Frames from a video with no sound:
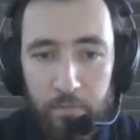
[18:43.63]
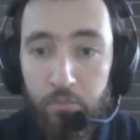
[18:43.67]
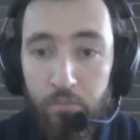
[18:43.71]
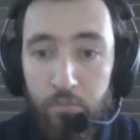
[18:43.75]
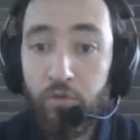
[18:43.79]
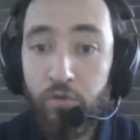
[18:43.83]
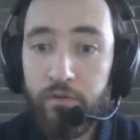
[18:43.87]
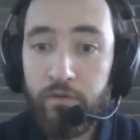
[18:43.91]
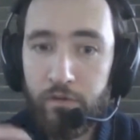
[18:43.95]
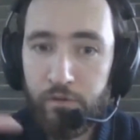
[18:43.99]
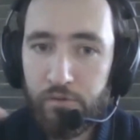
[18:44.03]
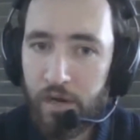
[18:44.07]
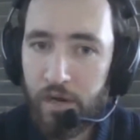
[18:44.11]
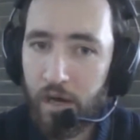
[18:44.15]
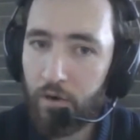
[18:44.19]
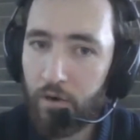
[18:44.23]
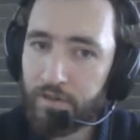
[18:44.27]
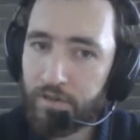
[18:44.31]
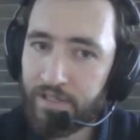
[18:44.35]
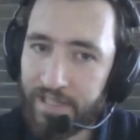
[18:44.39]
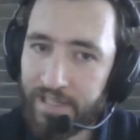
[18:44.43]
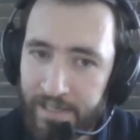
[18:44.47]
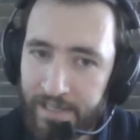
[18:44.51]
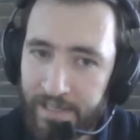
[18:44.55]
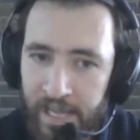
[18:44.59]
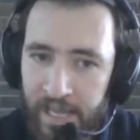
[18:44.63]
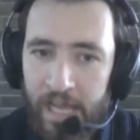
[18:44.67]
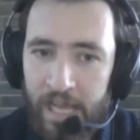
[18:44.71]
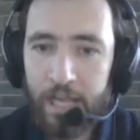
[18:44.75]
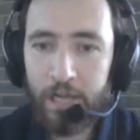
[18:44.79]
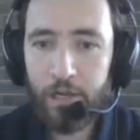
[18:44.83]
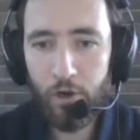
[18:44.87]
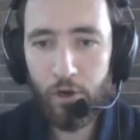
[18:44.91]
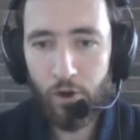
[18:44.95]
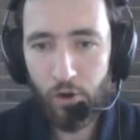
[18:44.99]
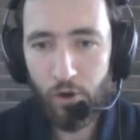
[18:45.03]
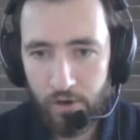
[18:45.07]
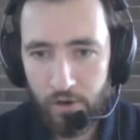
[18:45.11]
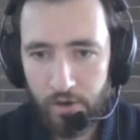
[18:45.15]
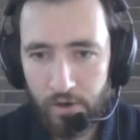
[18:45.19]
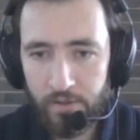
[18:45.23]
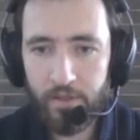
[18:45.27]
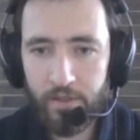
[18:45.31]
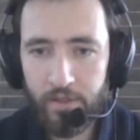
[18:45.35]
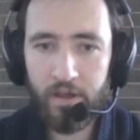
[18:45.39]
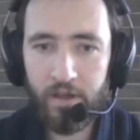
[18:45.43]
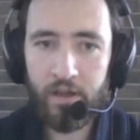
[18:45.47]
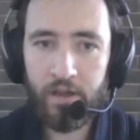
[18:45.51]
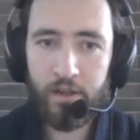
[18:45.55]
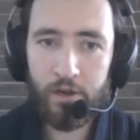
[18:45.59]
move around and learn
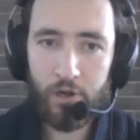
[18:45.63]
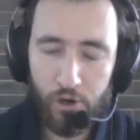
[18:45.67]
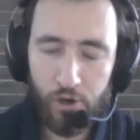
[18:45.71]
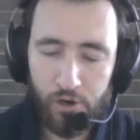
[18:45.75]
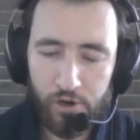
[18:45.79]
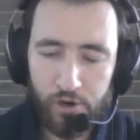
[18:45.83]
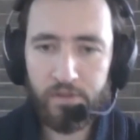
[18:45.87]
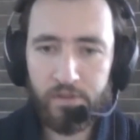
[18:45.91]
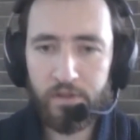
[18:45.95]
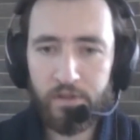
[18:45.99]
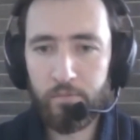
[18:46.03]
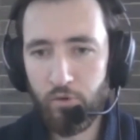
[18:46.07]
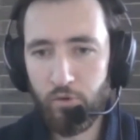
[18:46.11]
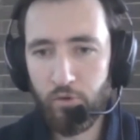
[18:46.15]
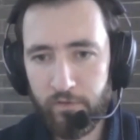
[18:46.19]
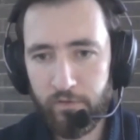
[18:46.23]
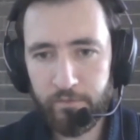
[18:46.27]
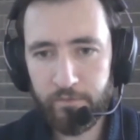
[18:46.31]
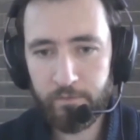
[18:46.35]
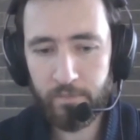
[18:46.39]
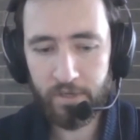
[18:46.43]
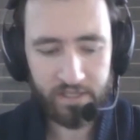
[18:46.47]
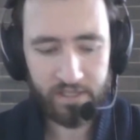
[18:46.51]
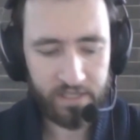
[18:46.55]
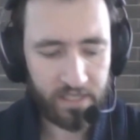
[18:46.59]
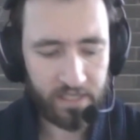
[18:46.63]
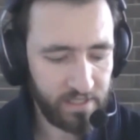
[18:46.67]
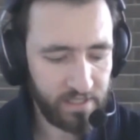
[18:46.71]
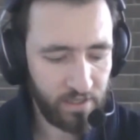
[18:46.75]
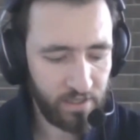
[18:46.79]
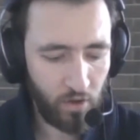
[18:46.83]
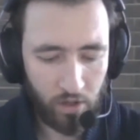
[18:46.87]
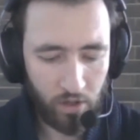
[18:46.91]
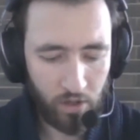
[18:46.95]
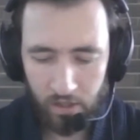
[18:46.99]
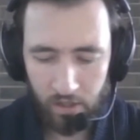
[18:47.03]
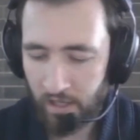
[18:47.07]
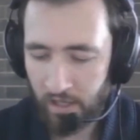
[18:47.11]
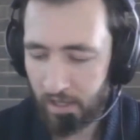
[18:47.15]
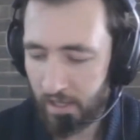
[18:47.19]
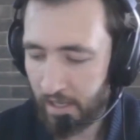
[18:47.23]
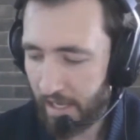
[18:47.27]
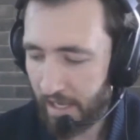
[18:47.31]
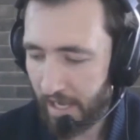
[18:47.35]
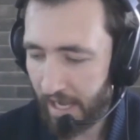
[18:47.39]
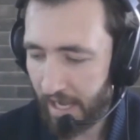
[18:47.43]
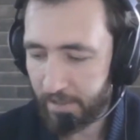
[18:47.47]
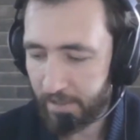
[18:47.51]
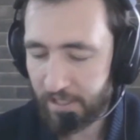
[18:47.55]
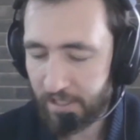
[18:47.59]
the movement. It's all,
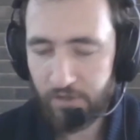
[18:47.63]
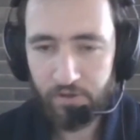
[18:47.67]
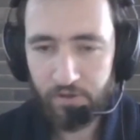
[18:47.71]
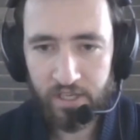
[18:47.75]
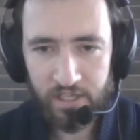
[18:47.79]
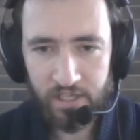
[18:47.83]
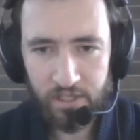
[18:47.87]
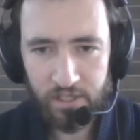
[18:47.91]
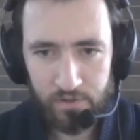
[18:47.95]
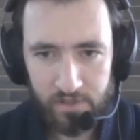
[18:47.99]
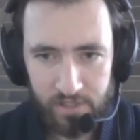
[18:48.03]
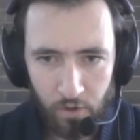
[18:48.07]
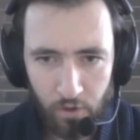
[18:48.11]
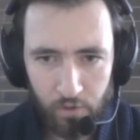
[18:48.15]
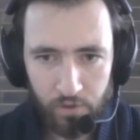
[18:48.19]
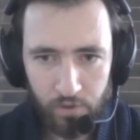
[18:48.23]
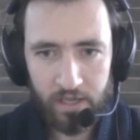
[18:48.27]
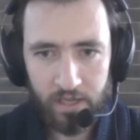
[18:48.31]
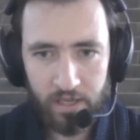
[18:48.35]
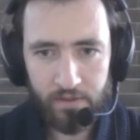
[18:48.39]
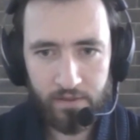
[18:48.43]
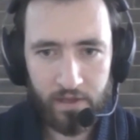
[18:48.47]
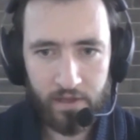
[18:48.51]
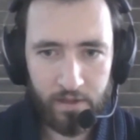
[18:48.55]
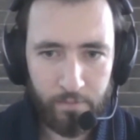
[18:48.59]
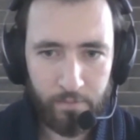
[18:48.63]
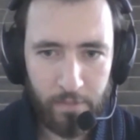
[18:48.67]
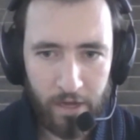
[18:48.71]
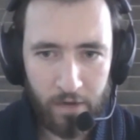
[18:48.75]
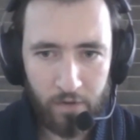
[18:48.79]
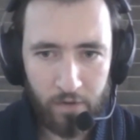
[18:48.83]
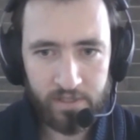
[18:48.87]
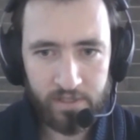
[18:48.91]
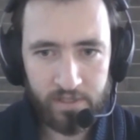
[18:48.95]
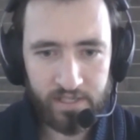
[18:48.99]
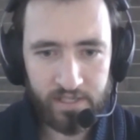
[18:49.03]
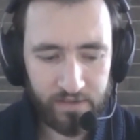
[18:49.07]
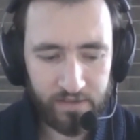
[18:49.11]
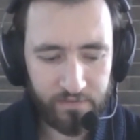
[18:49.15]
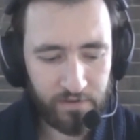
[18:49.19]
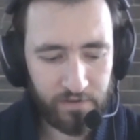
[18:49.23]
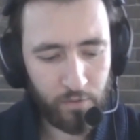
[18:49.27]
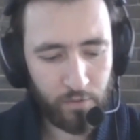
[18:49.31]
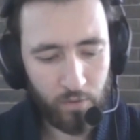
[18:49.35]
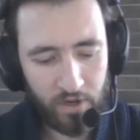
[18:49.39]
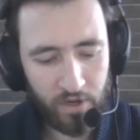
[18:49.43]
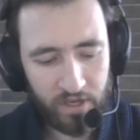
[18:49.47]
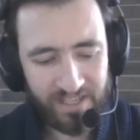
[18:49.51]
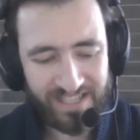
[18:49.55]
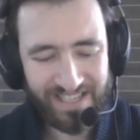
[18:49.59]
I mean, you can use only the mouse if you
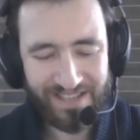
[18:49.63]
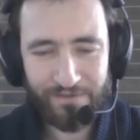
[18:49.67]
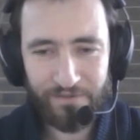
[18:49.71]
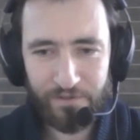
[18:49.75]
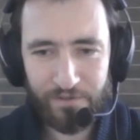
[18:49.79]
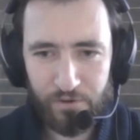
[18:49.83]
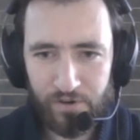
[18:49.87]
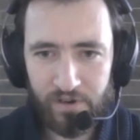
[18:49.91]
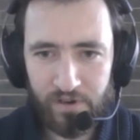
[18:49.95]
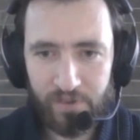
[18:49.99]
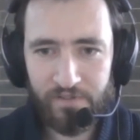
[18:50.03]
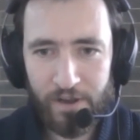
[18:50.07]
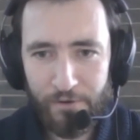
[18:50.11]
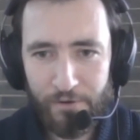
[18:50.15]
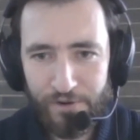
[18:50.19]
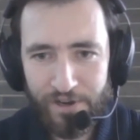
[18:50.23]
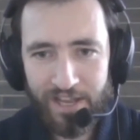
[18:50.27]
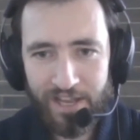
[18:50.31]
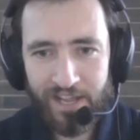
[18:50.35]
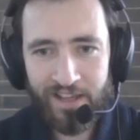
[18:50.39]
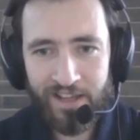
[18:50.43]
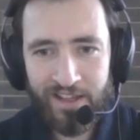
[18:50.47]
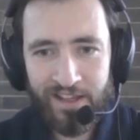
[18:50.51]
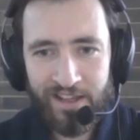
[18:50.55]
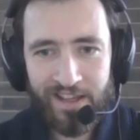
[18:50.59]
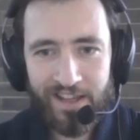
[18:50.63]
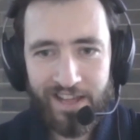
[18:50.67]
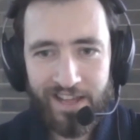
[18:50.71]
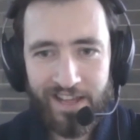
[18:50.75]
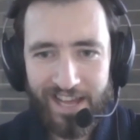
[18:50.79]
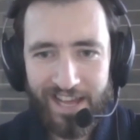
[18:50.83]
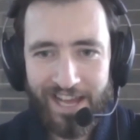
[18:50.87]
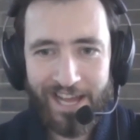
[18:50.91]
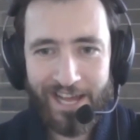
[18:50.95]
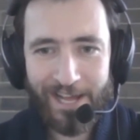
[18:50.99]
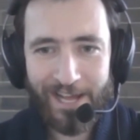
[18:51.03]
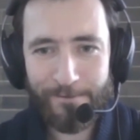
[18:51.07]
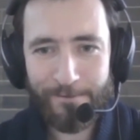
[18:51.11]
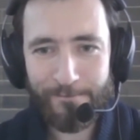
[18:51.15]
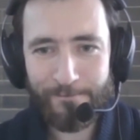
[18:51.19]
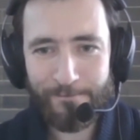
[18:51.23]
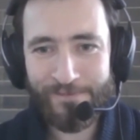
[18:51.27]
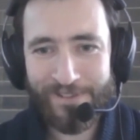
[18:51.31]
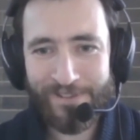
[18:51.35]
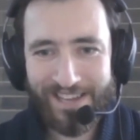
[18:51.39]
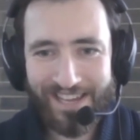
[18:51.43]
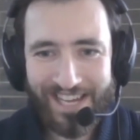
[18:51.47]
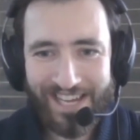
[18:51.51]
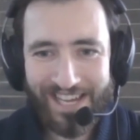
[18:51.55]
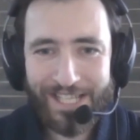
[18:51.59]
want. If you are very
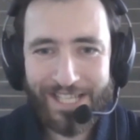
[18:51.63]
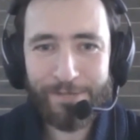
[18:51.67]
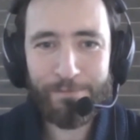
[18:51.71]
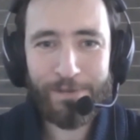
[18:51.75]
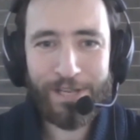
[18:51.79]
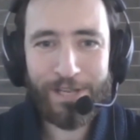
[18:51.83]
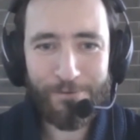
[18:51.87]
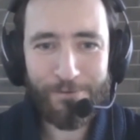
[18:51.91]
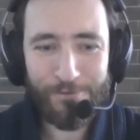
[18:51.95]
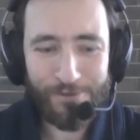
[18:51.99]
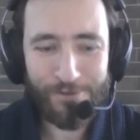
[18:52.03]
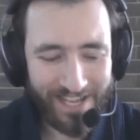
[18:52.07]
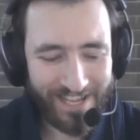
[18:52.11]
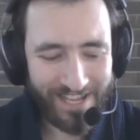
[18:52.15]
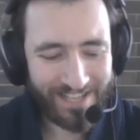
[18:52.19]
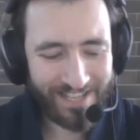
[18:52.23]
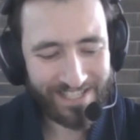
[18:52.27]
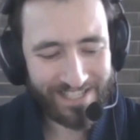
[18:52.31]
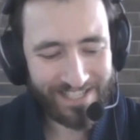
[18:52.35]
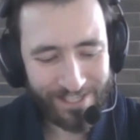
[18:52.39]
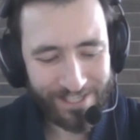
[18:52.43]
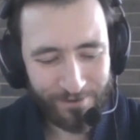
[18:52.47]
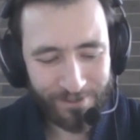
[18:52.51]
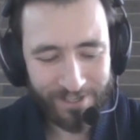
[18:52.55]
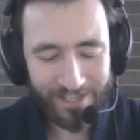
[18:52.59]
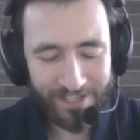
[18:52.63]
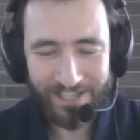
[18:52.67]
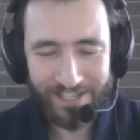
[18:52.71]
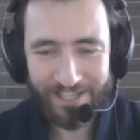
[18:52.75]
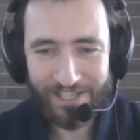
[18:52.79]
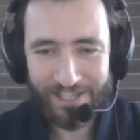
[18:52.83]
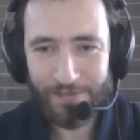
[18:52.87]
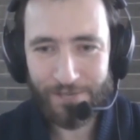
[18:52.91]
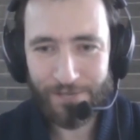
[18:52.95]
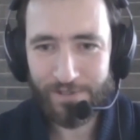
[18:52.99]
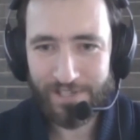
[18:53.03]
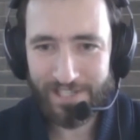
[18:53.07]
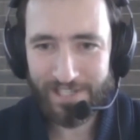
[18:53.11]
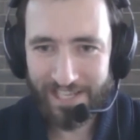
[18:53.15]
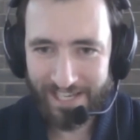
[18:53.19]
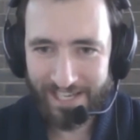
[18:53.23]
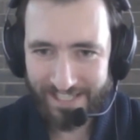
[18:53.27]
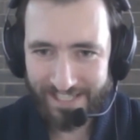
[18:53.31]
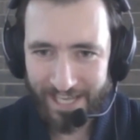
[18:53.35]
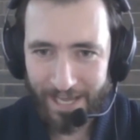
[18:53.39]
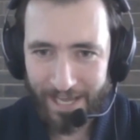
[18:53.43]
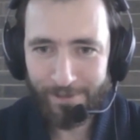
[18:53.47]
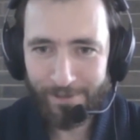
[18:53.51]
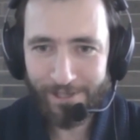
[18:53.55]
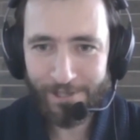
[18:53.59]
experienced, you can use
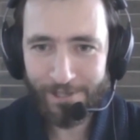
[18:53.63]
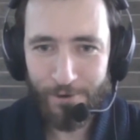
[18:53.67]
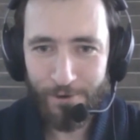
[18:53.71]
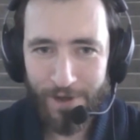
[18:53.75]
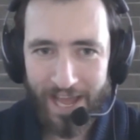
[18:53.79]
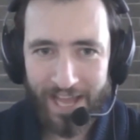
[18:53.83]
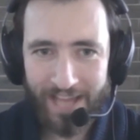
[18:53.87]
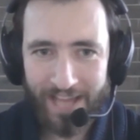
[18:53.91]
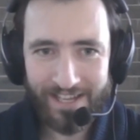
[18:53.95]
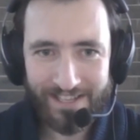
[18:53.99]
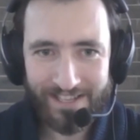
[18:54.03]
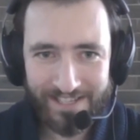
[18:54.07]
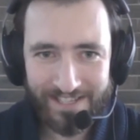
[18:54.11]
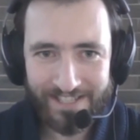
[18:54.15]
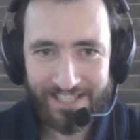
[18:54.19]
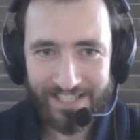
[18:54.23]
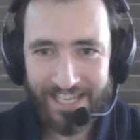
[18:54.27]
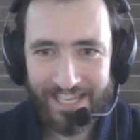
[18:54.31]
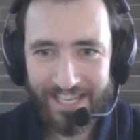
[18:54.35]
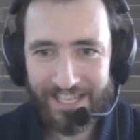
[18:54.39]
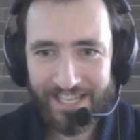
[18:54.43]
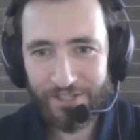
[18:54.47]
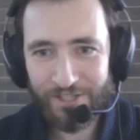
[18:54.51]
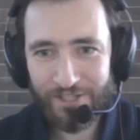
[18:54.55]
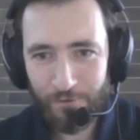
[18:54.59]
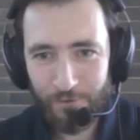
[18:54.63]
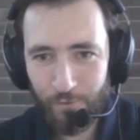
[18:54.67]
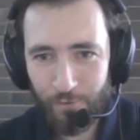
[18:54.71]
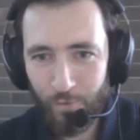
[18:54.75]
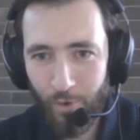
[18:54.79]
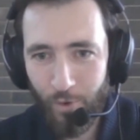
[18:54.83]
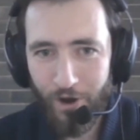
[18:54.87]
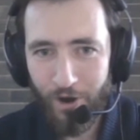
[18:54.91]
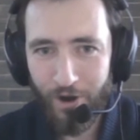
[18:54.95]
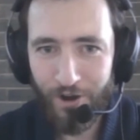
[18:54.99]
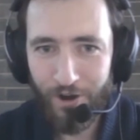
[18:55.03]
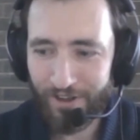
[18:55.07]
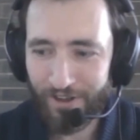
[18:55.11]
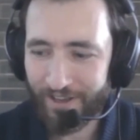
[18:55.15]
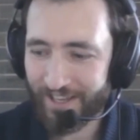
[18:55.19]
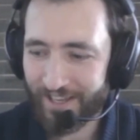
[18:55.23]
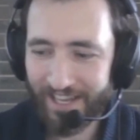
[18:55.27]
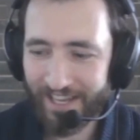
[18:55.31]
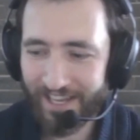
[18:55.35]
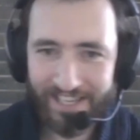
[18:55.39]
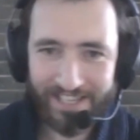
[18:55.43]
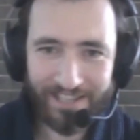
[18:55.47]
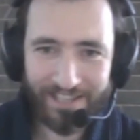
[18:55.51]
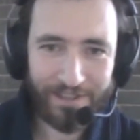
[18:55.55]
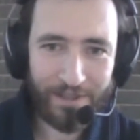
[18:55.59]
like WASD to walk
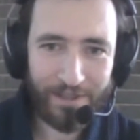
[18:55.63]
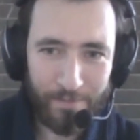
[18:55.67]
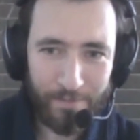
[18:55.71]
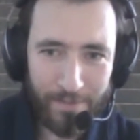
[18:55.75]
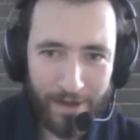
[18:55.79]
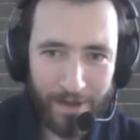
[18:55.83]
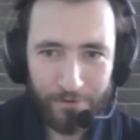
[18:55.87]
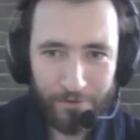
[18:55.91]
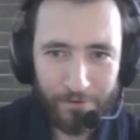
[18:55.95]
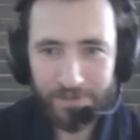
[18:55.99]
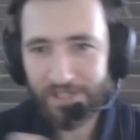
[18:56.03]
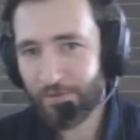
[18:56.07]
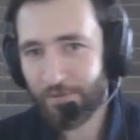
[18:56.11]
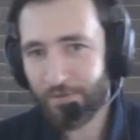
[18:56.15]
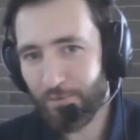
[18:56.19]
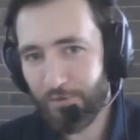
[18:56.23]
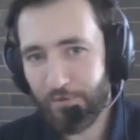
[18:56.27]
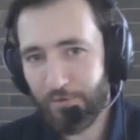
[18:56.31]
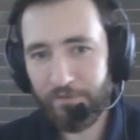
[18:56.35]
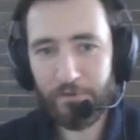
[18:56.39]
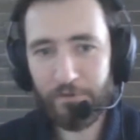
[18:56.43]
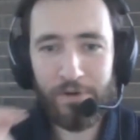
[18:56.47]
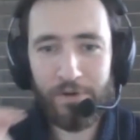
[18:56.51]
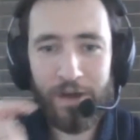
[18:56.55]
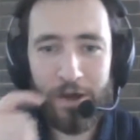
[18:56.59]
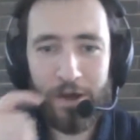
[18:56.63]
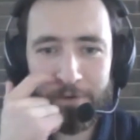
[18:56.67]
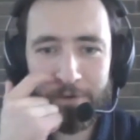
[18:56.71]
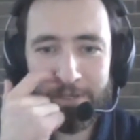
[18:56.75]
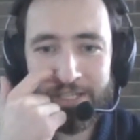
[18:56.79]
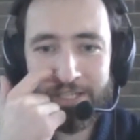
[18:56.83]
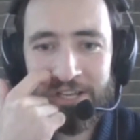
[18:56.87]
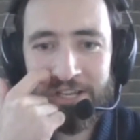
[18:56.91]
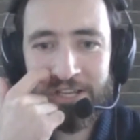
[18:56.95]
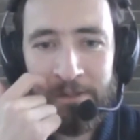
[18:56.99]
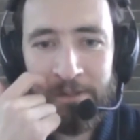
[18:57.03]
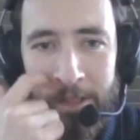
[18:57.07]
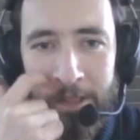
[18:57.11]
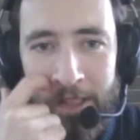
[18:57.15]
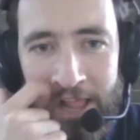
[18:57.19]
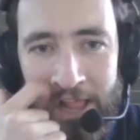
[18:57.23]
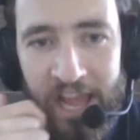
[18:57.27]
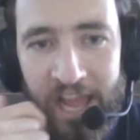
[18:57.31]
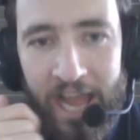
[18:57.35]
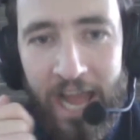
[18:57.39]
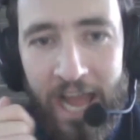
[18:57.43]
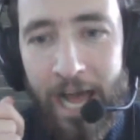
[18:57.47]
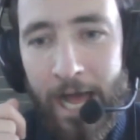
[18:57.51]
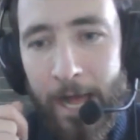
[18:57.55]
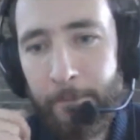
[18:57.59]
and the mouse to move around.
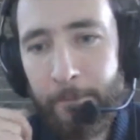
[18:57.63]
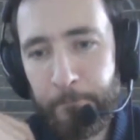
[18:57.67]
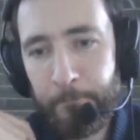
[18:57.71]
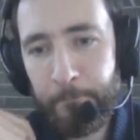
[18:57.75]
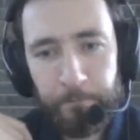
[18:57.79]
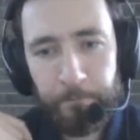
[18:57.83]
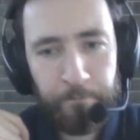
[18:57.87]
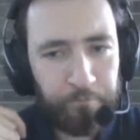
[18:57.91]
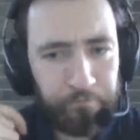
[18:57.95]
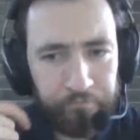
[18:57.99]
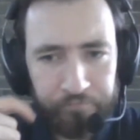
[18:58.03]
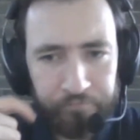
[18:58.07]
Yeah.